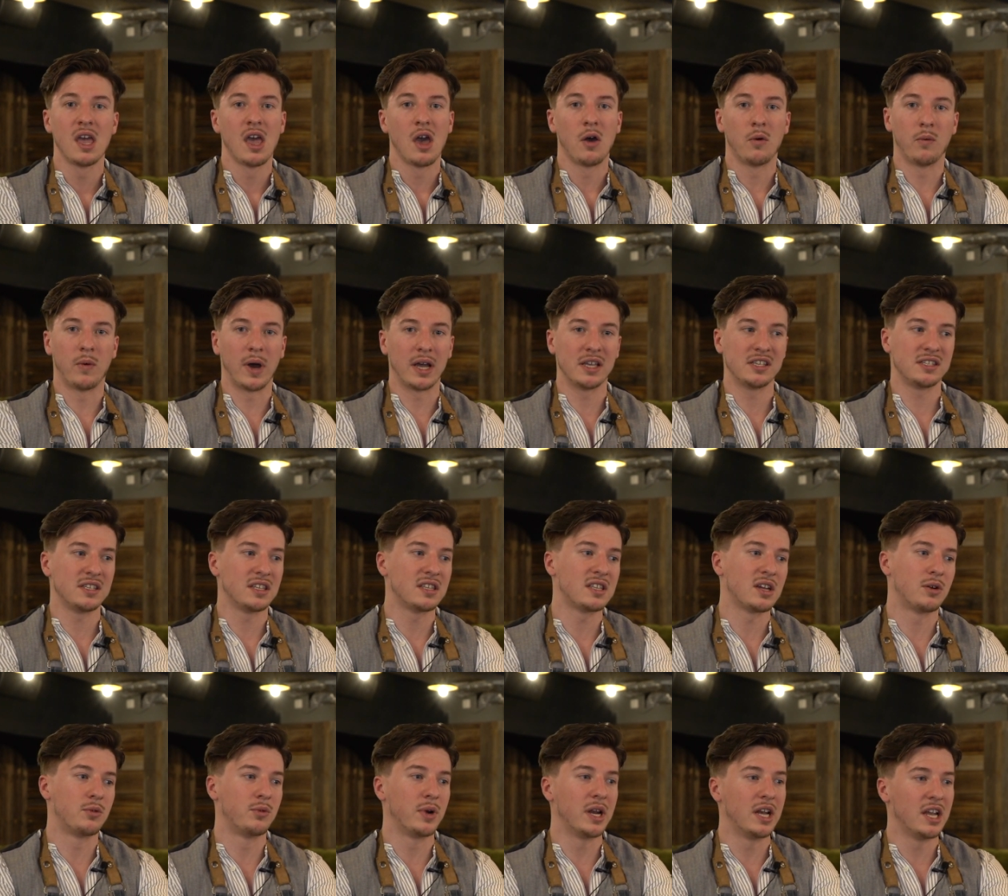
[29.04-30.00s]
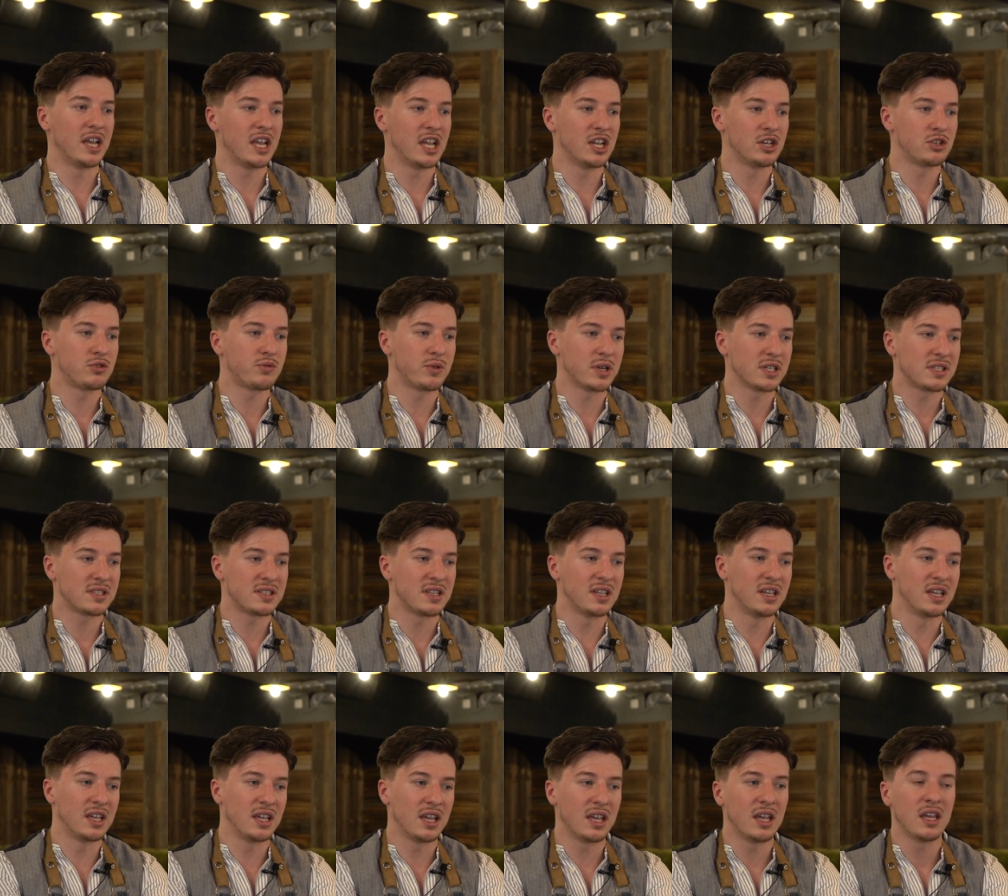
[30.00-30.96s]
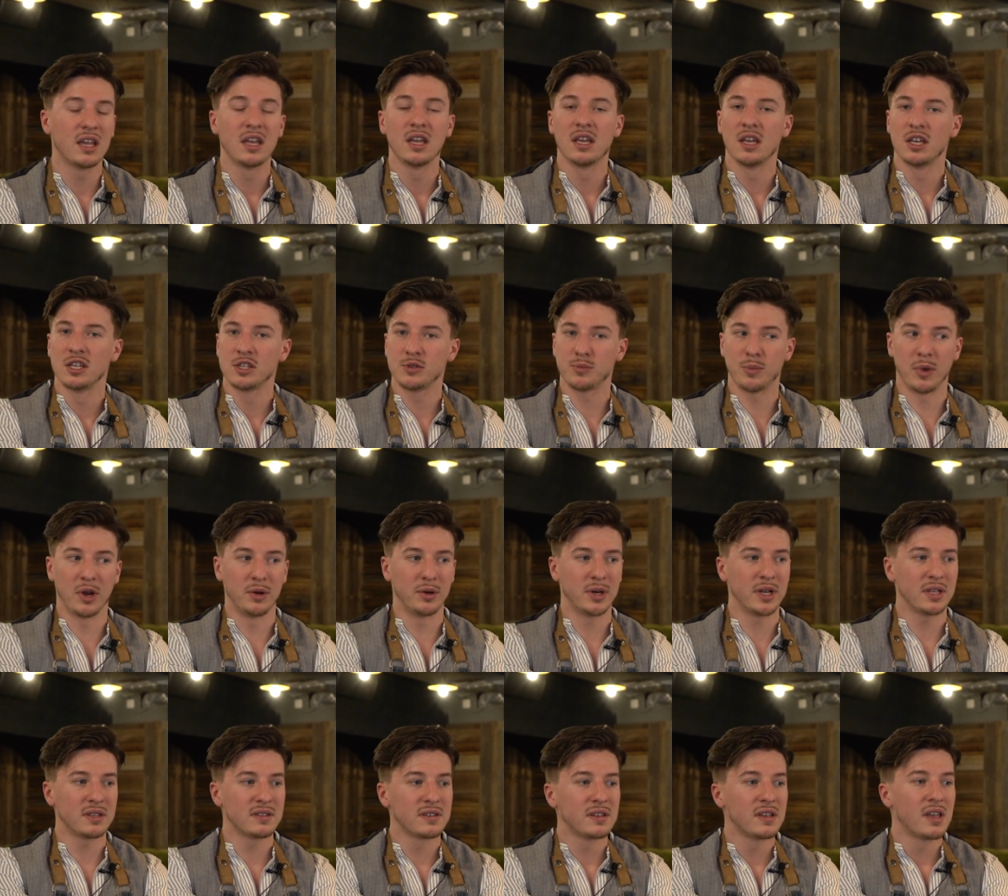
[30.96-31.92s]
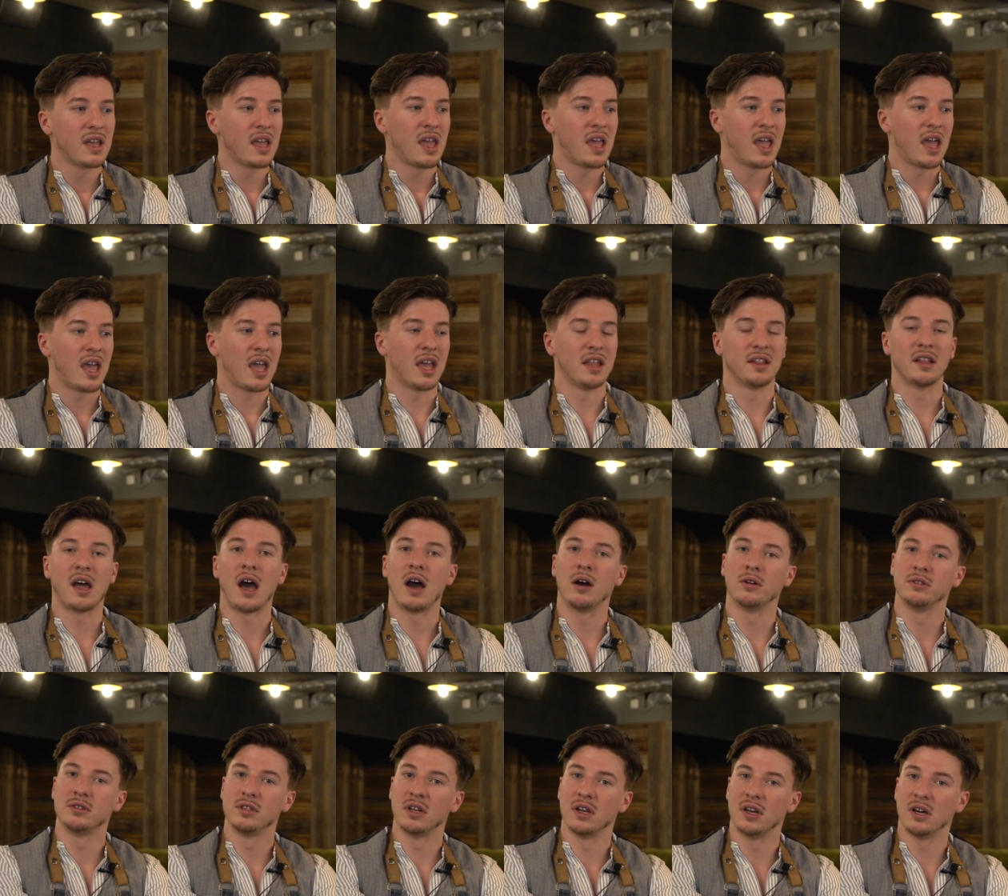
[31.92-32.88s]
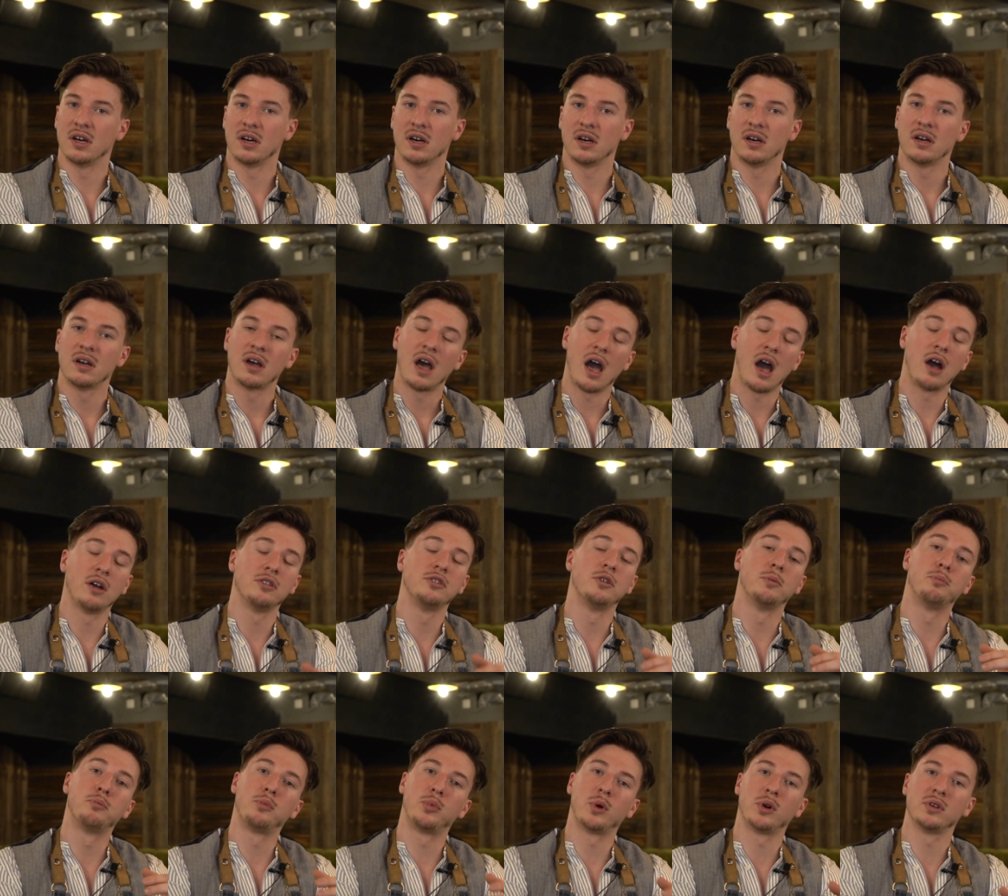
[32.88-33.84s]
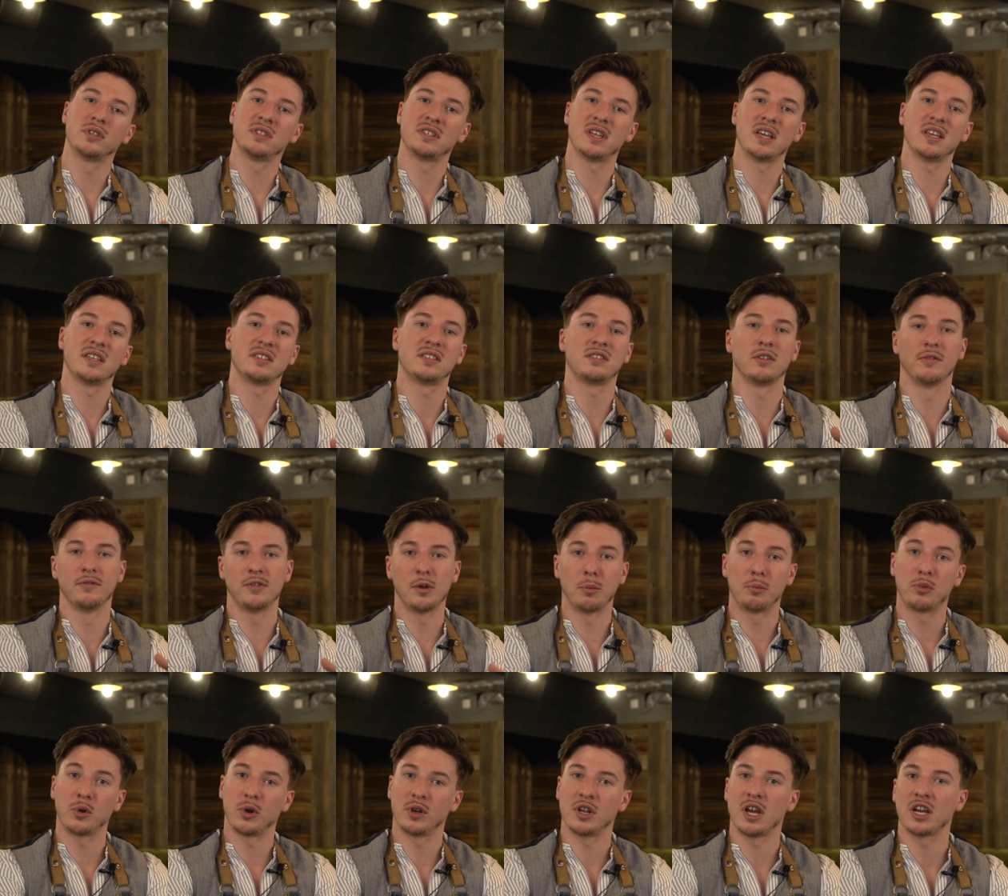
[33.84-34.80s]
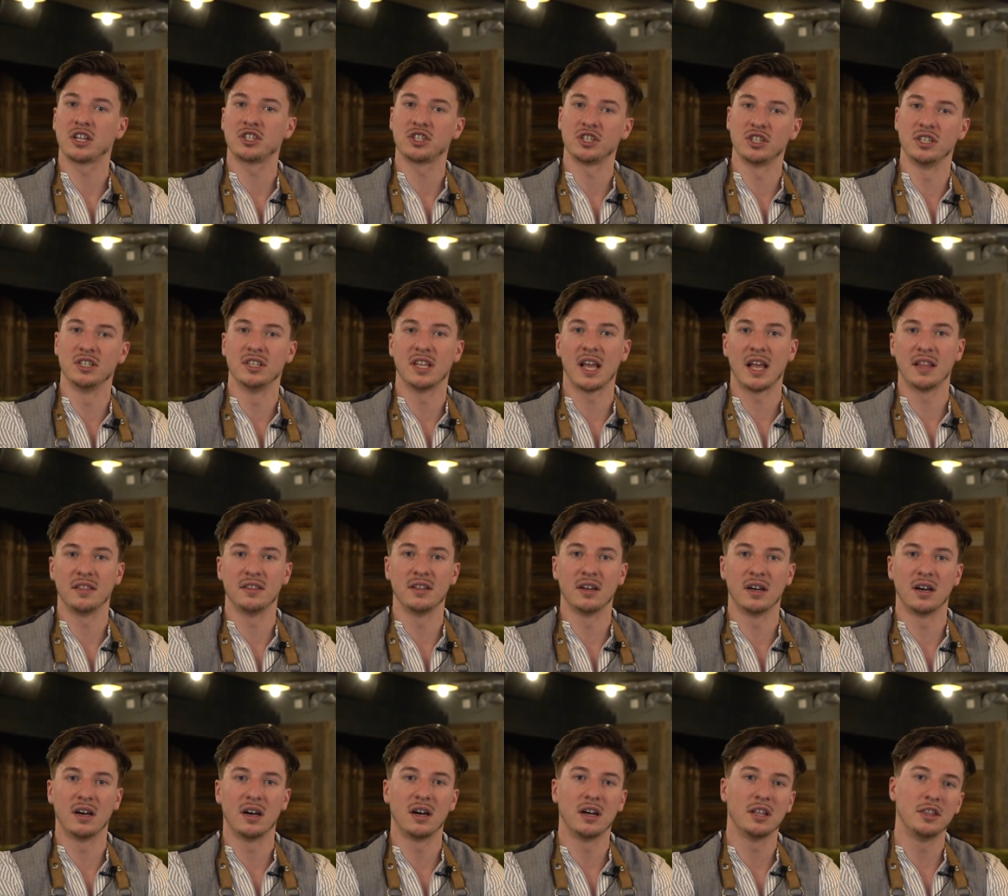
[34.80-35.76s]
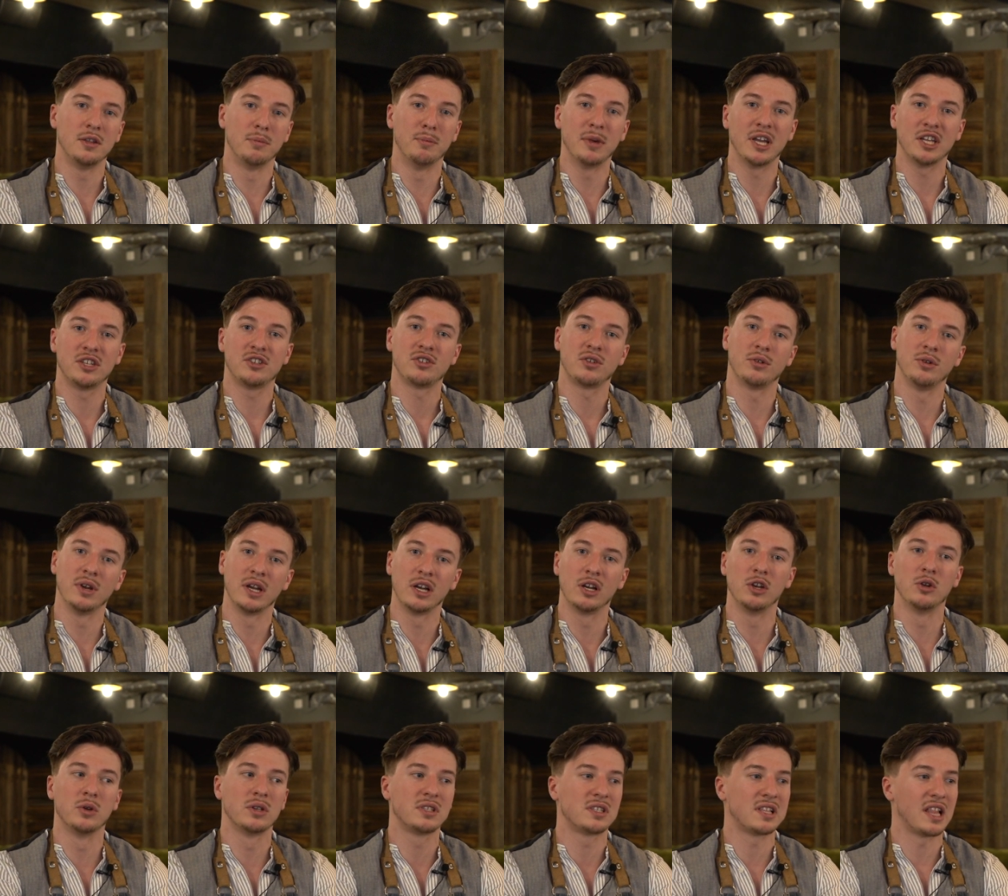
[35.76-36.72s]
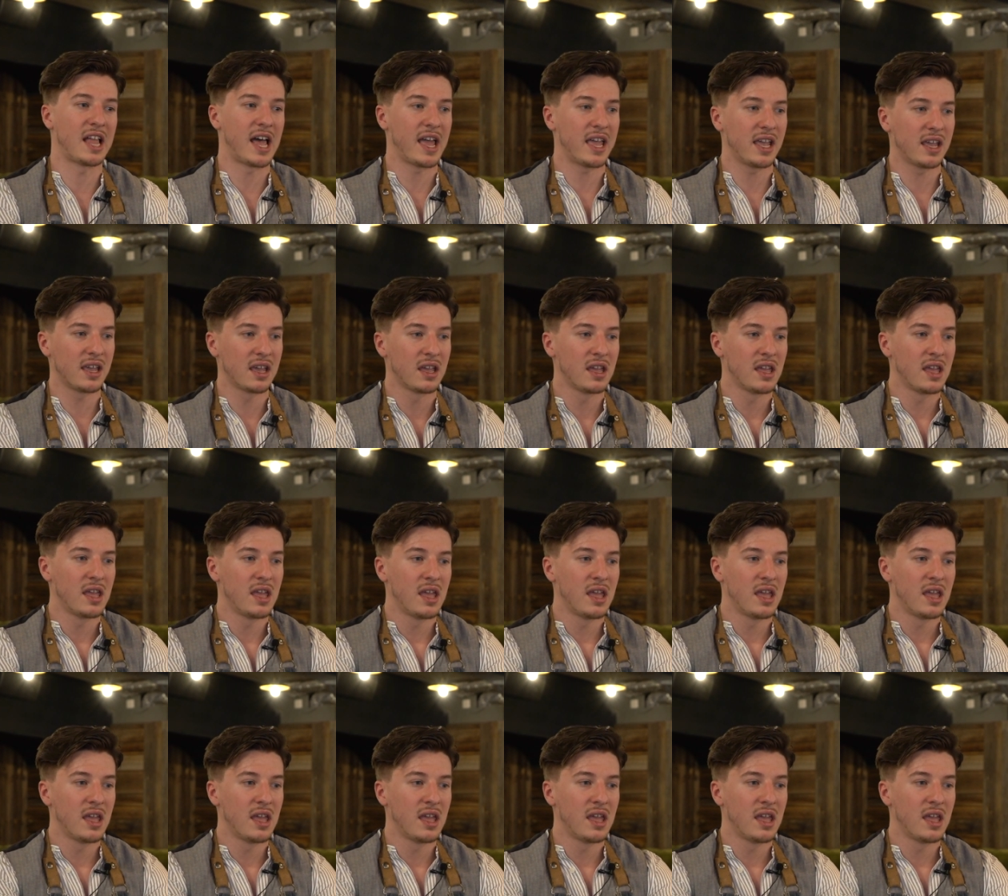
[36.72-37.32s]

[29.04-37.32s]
why is it a really interesting spirit, and how the process of the production and the maturing looks like.